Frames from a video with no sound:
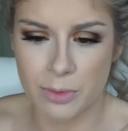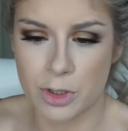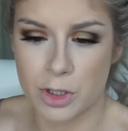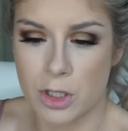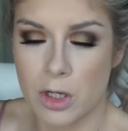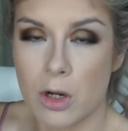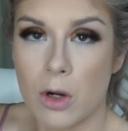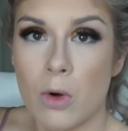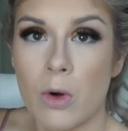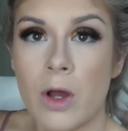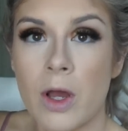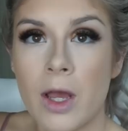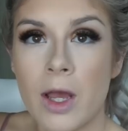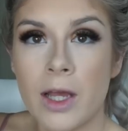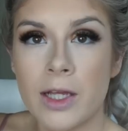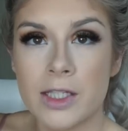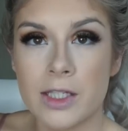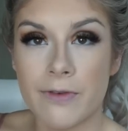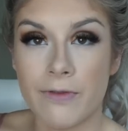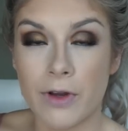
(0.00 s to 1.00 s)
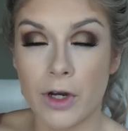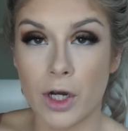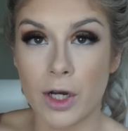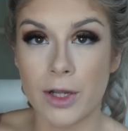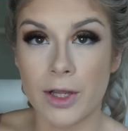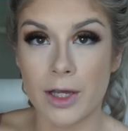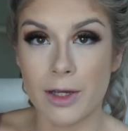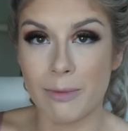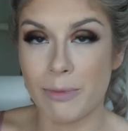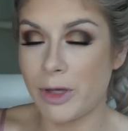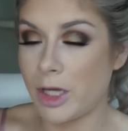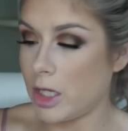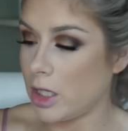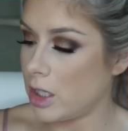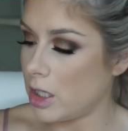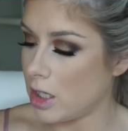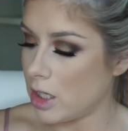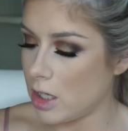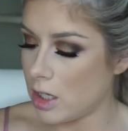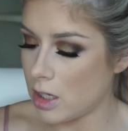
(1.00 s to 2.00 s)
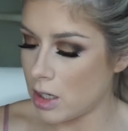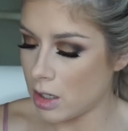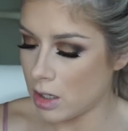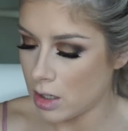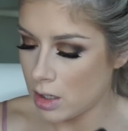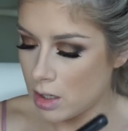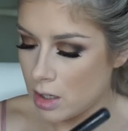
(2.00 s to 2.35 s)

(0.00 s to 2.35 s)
So it's a very like pinky,